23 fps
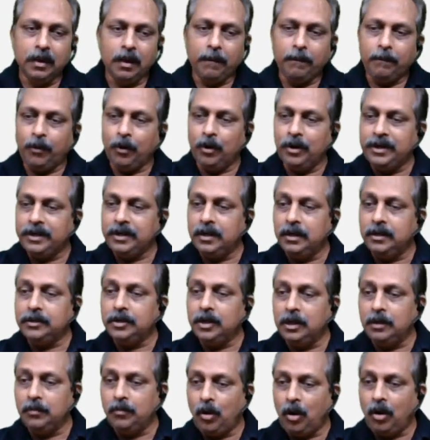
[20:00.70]
Political
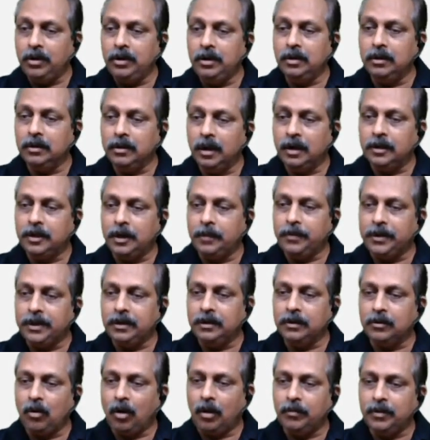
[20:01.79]
turmoil, a typical
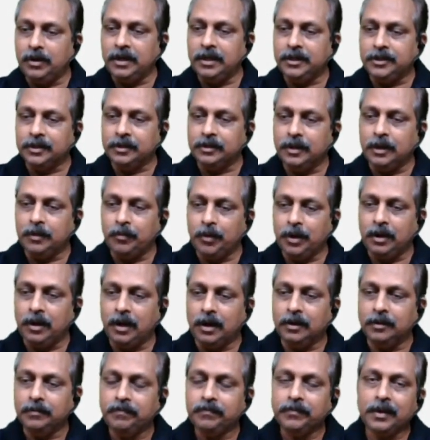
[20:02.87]
combination, Nirmala.
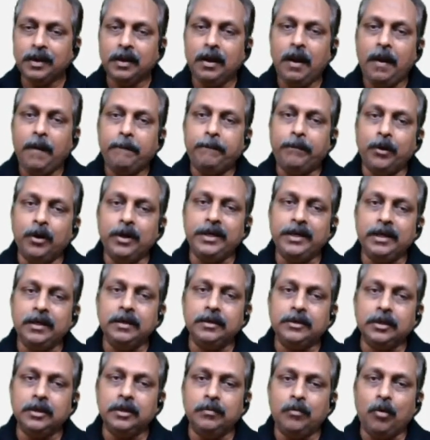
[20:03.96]
Political
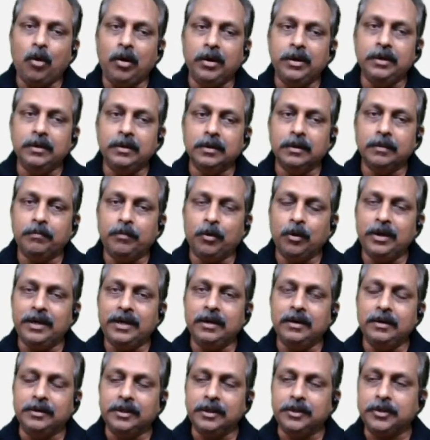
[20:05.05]
turmoil,
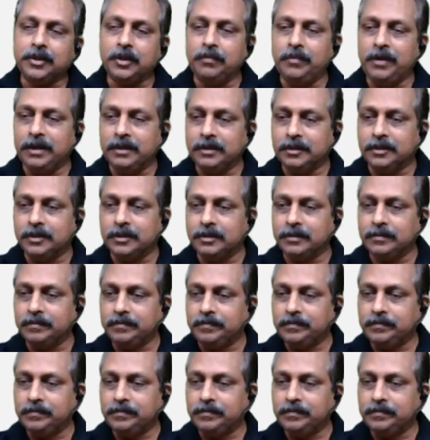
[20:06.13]
political disturbance.